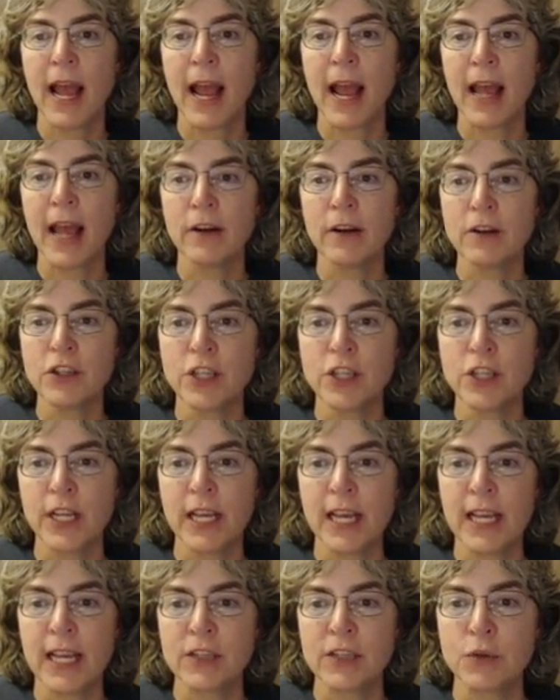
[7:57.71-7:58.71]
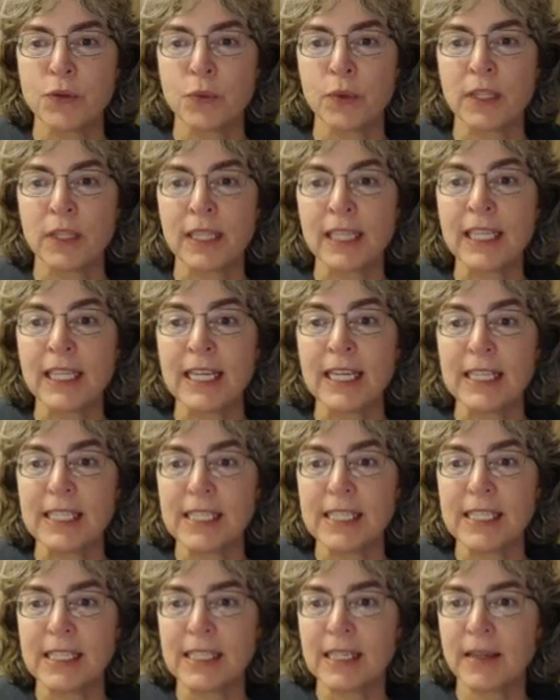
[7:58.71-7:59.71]
energy is
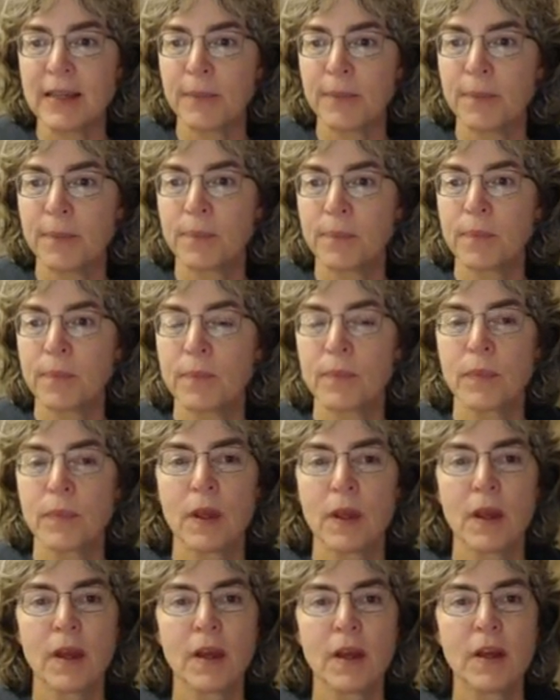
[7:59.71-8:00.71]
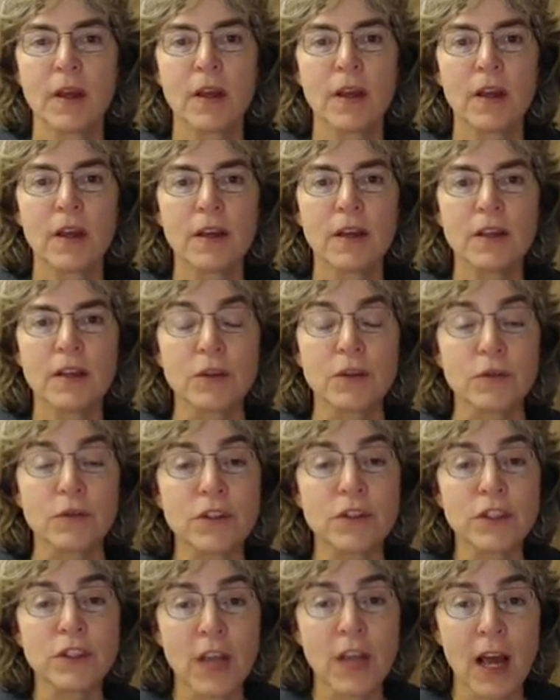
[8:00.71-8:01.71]
released. So
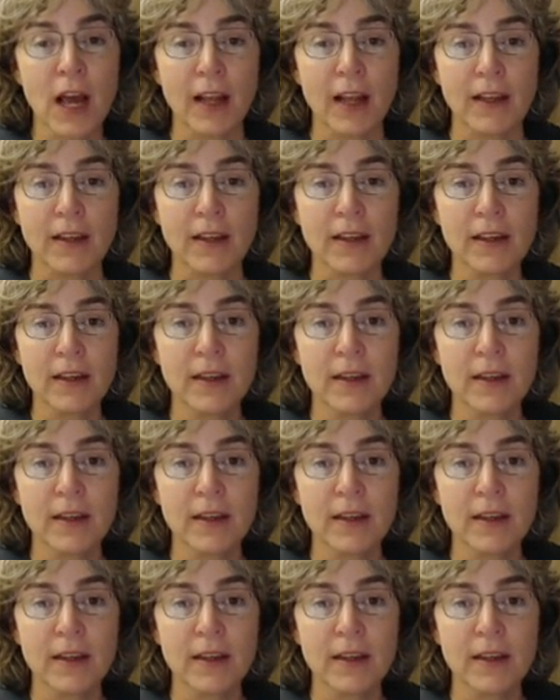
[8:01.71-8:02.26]
sun,